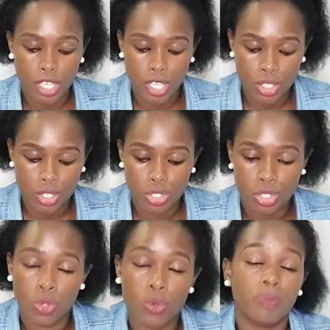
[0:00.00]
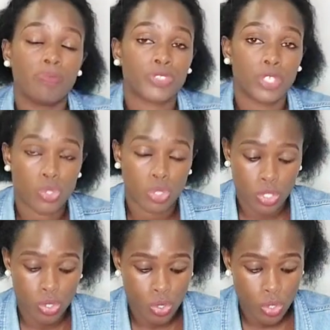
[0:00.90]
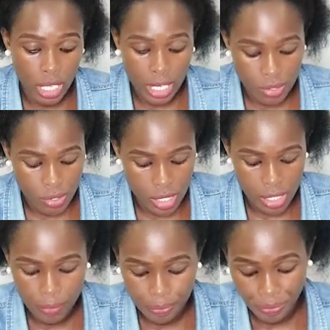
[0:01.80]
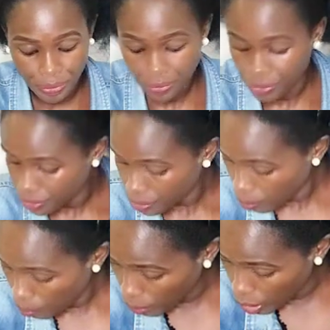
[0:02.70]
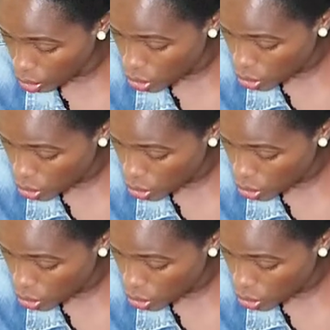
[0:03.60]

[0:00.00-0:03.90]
is your toiletries. Your